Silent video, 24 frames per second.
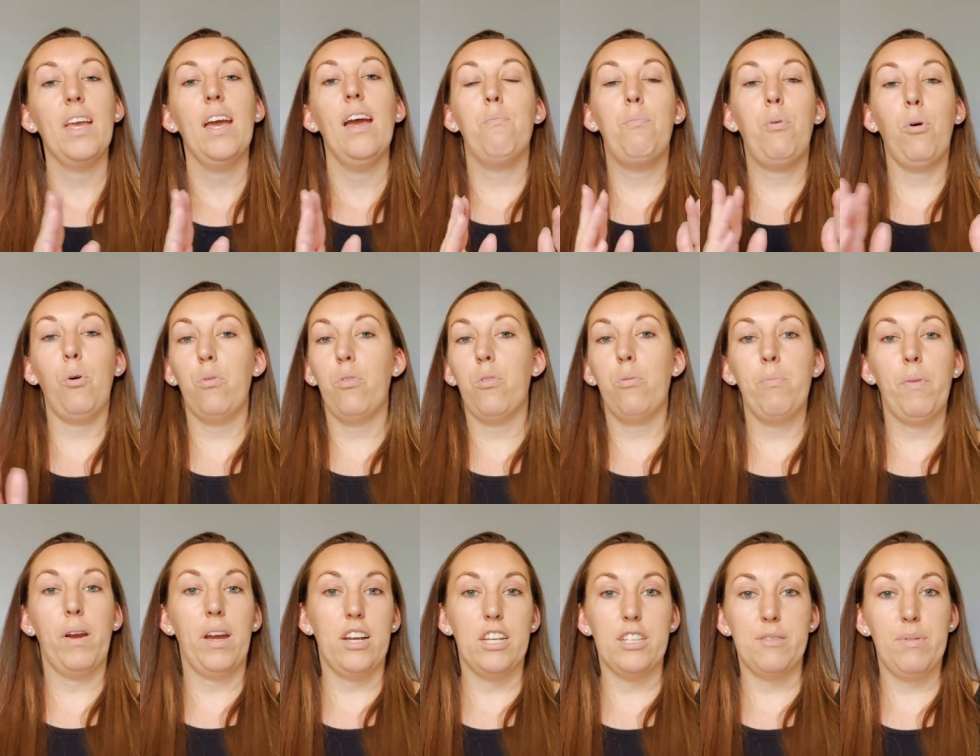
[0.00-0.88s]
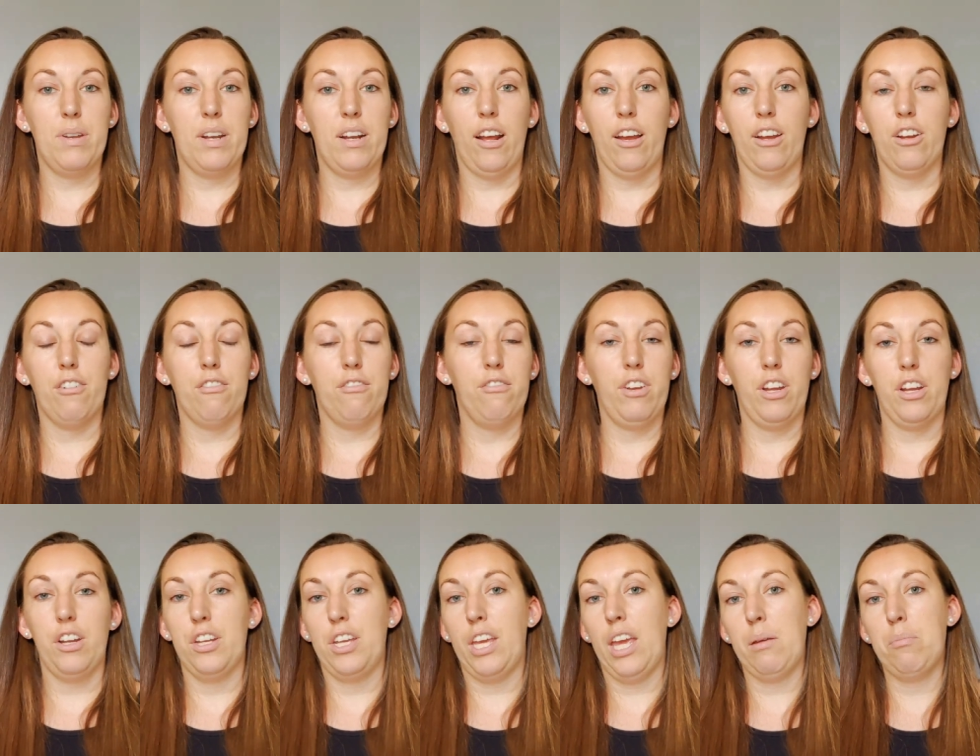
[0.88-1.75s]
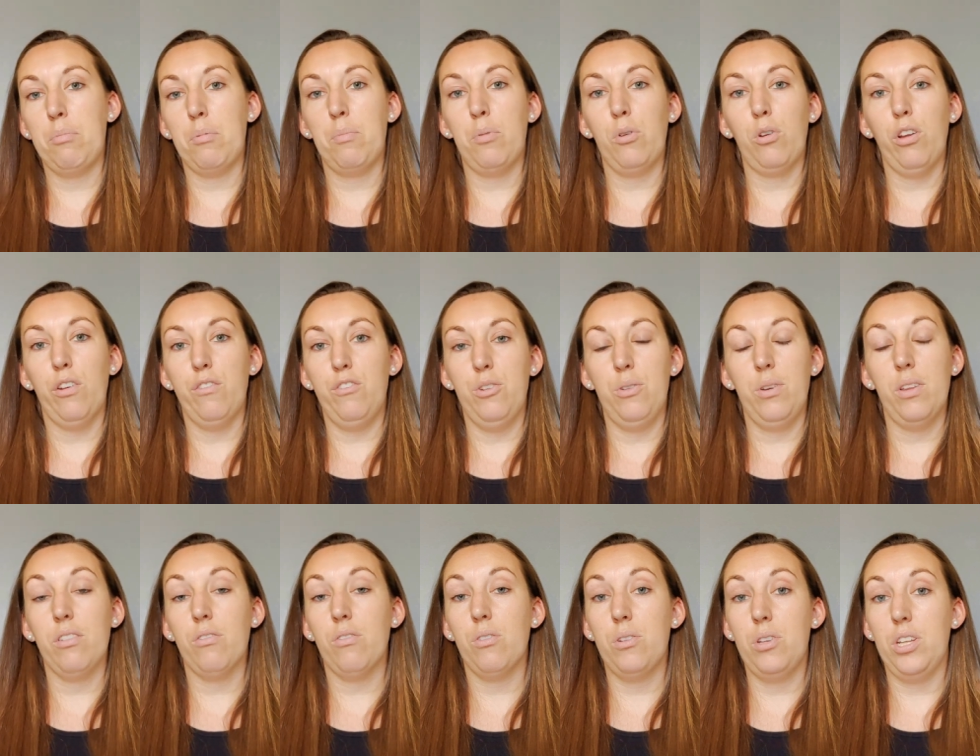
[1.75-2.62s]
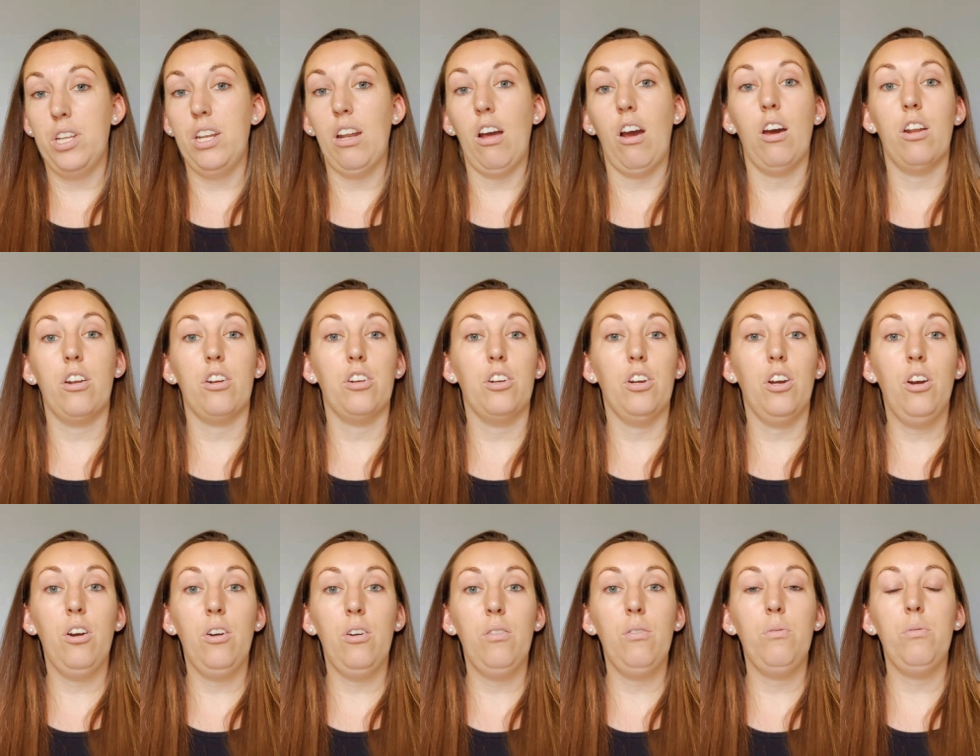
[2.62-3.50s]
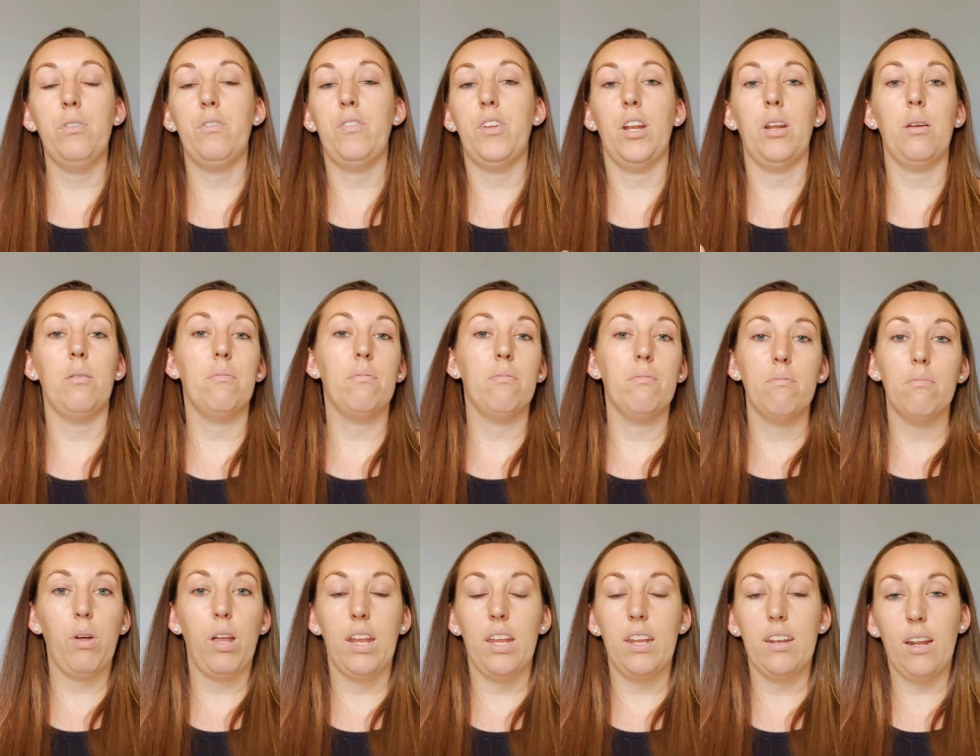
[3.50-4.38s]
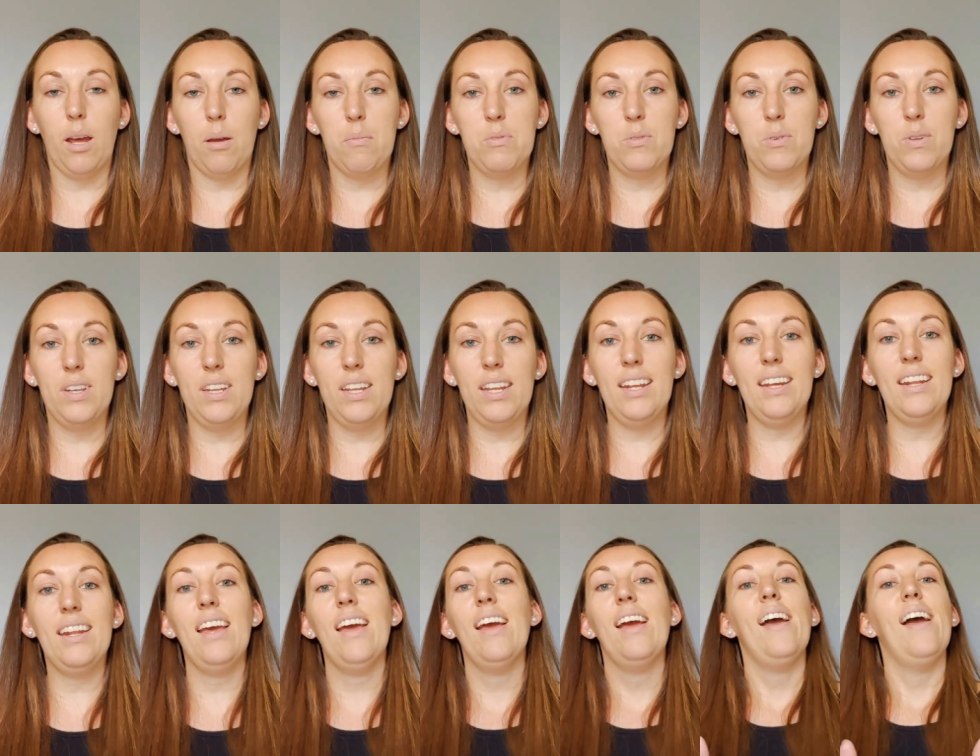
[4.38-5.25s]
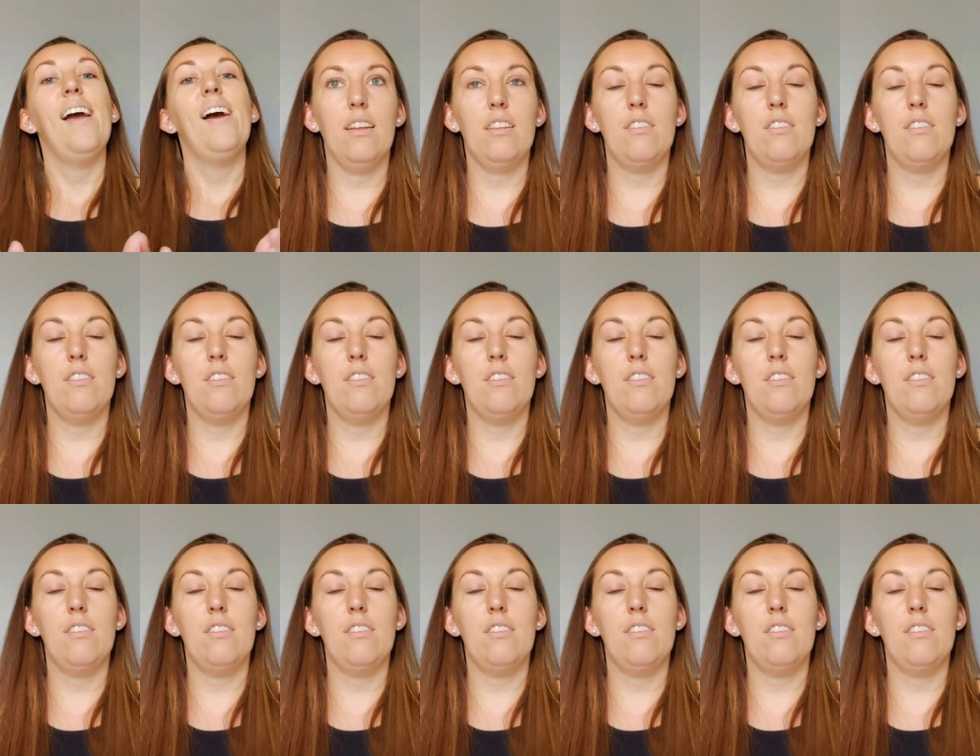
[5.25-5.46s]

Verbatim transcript: Both my husband and I are very capable of doing the routine on our own. We've done it plenty of times when needed.